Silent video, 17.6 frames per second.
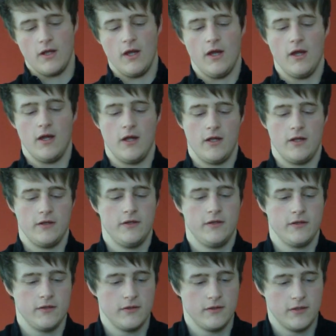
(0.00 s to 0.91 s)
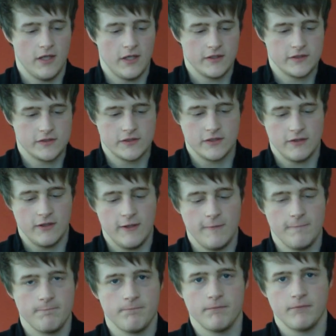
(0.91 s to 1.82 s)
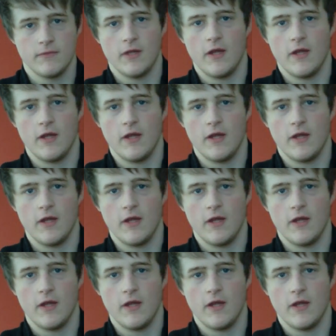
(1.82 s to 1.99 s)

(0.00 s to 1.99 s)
and that's it.